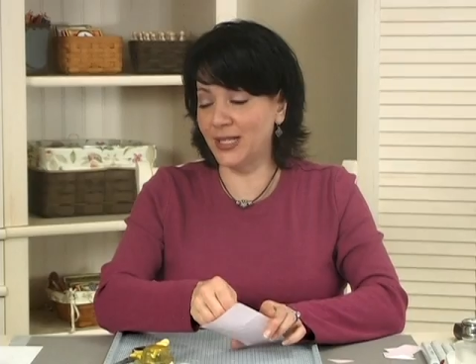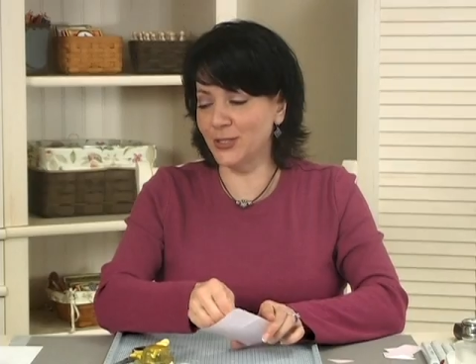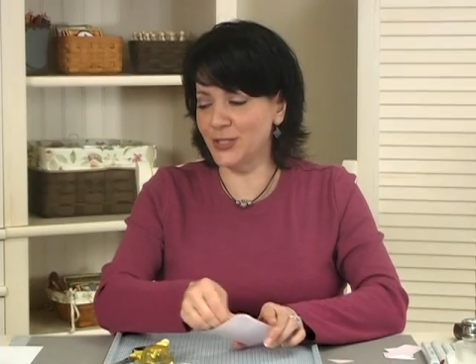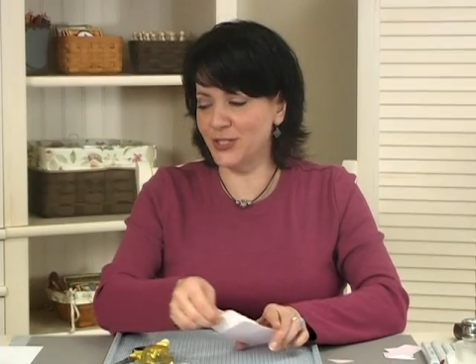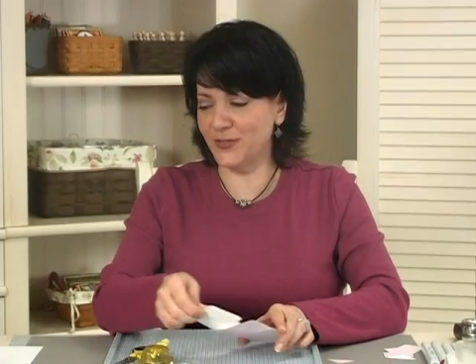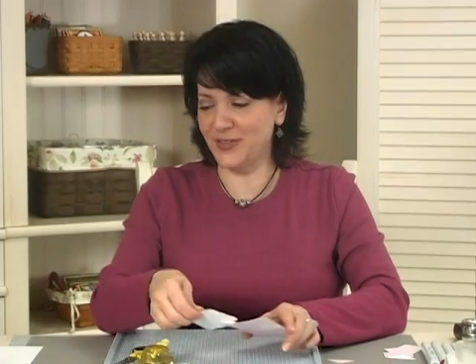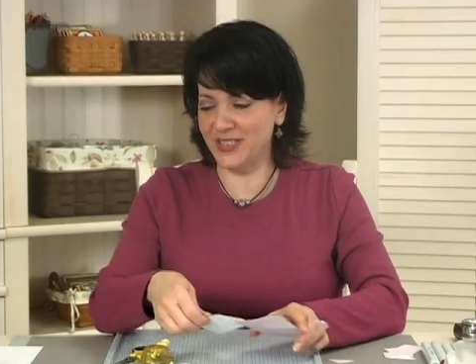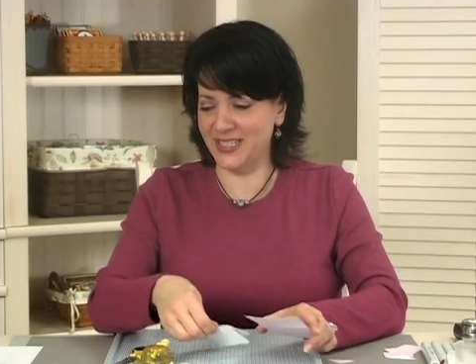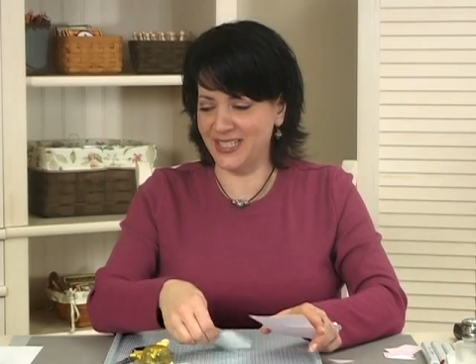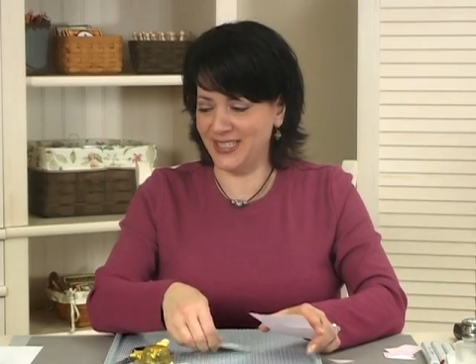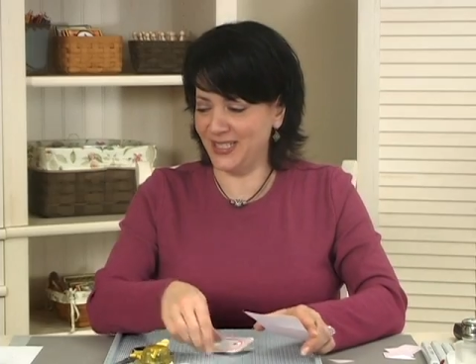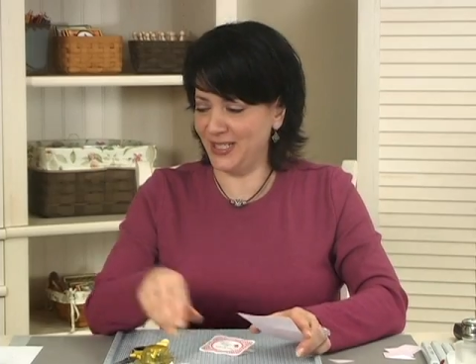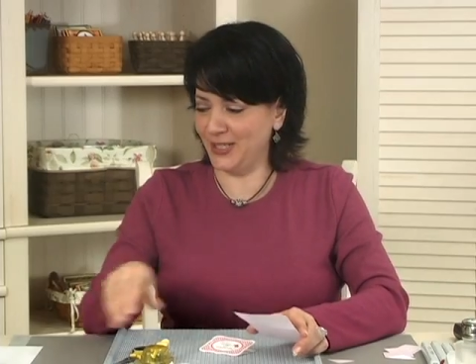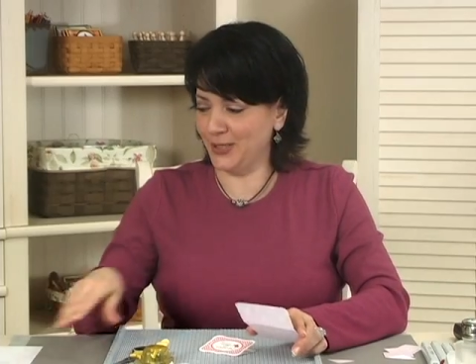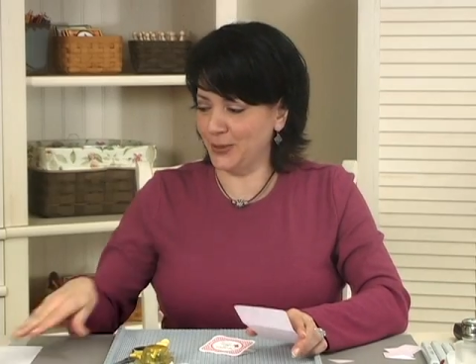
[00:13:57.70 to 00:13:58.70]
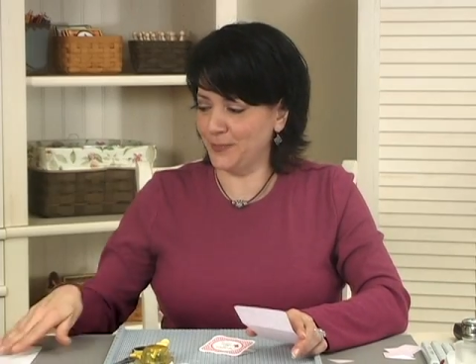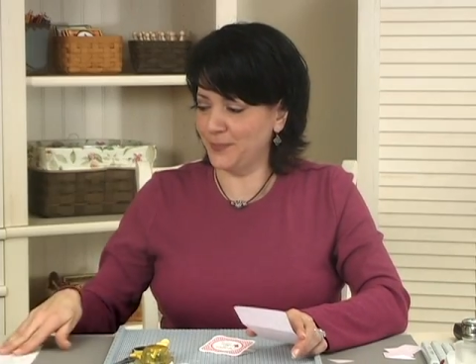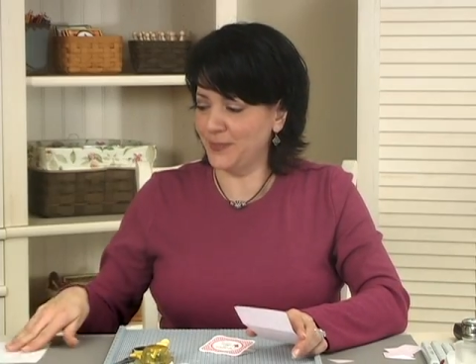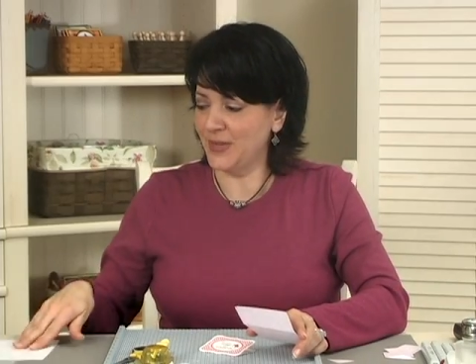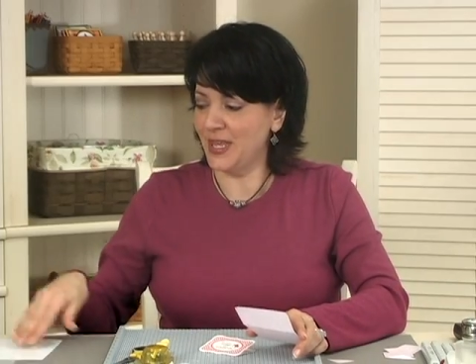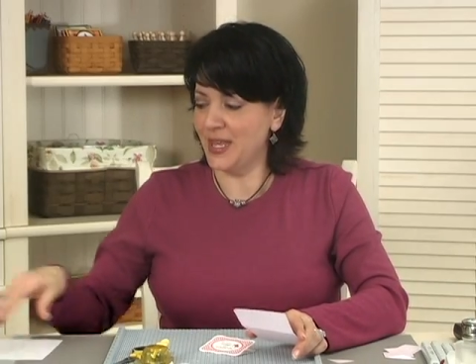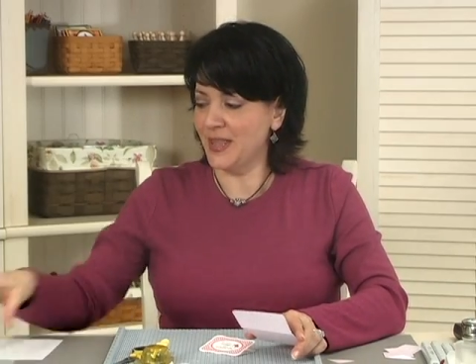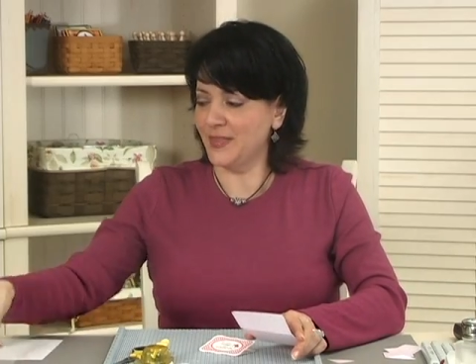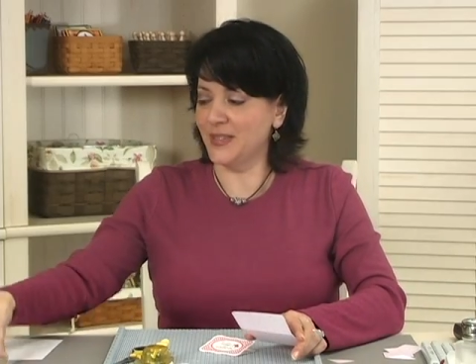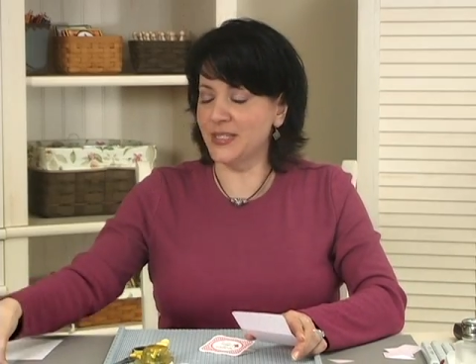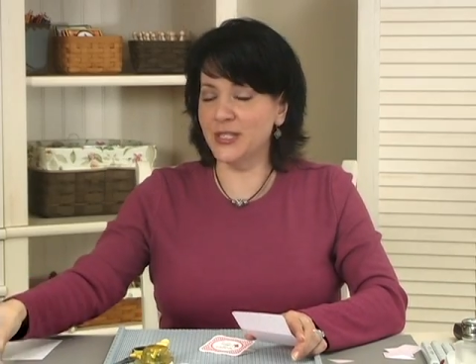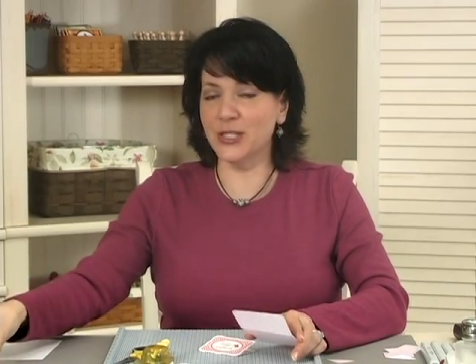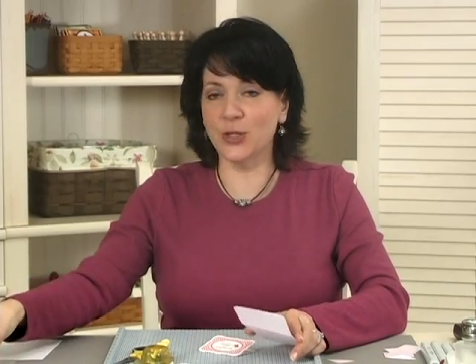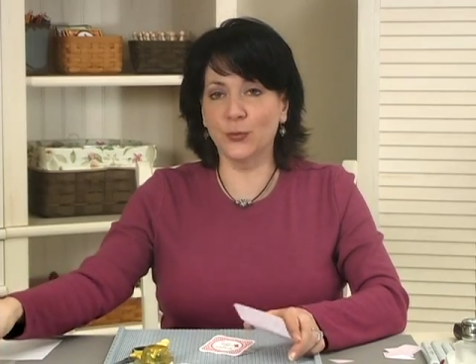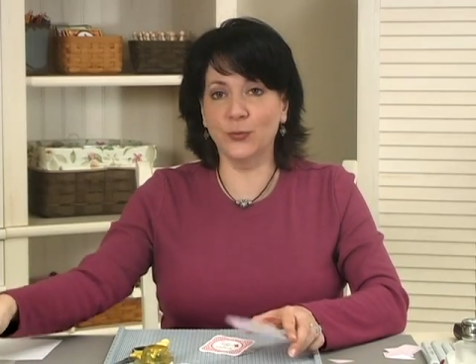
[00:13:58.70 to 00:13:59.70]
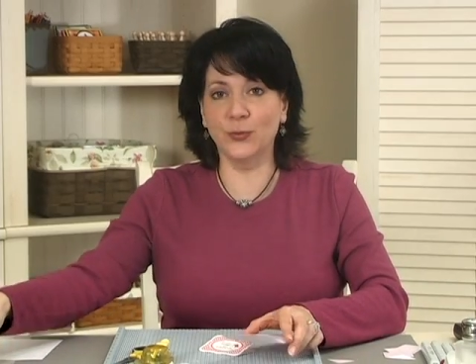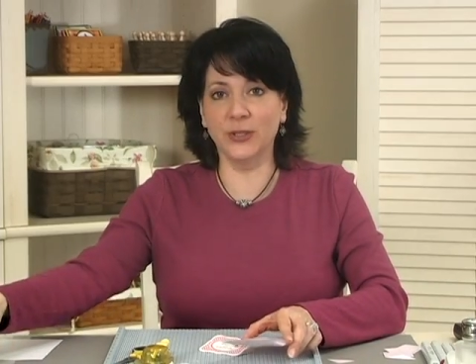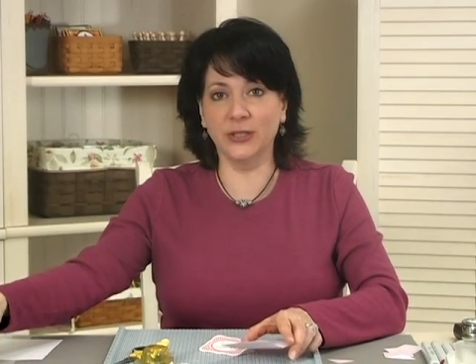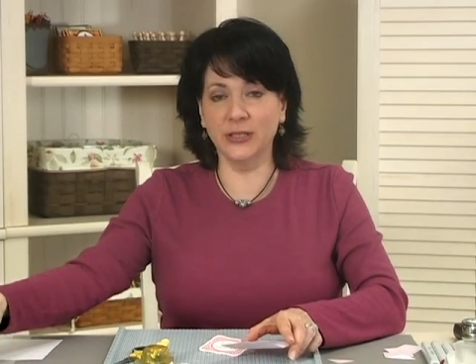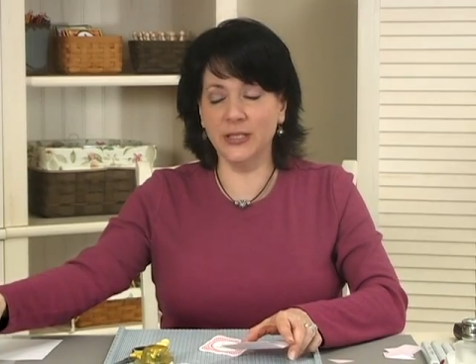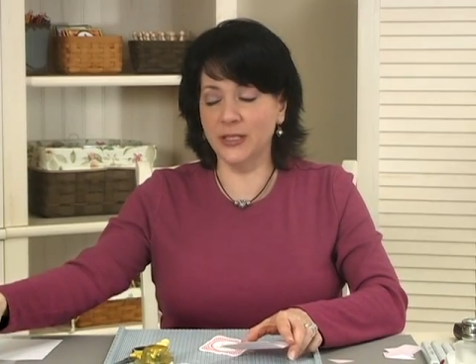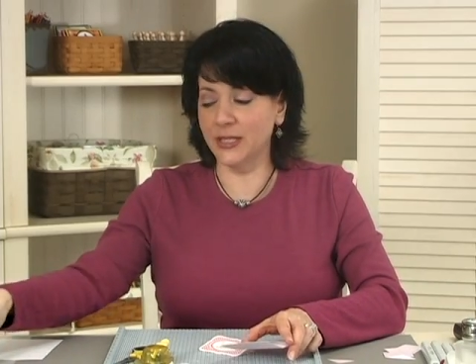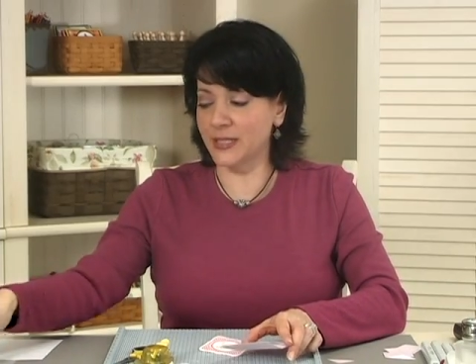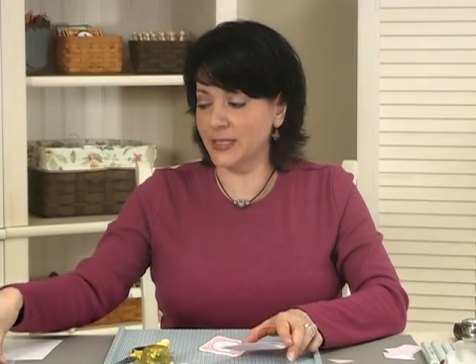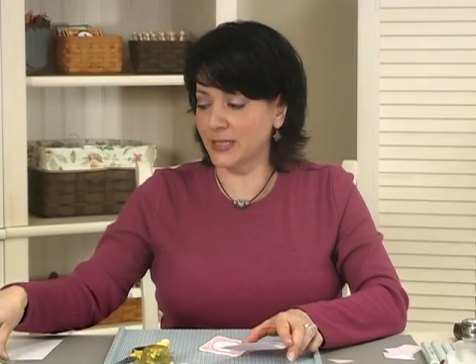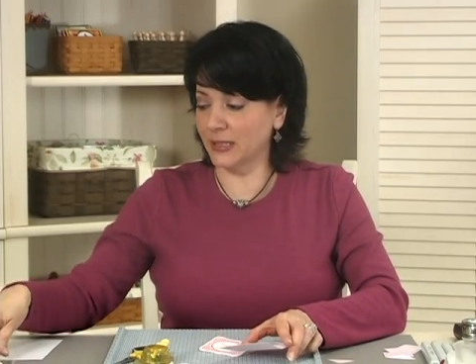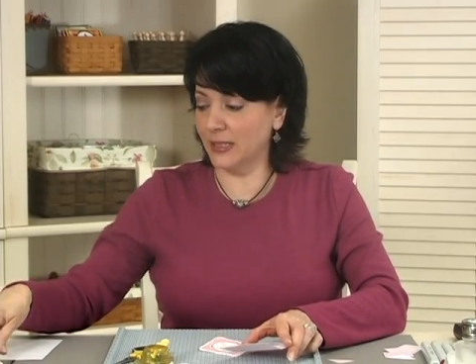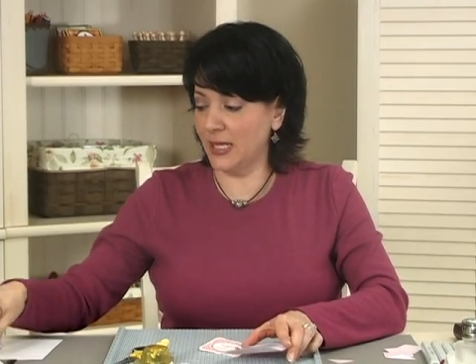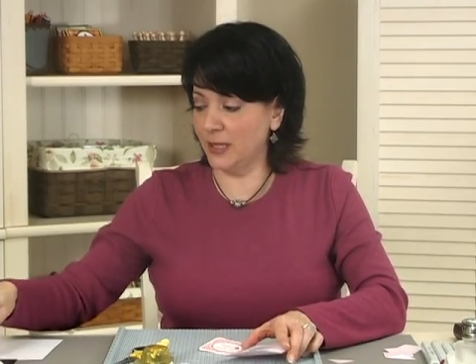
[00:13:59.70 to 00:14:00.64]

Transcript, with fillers: else fits in here. This is a really nice little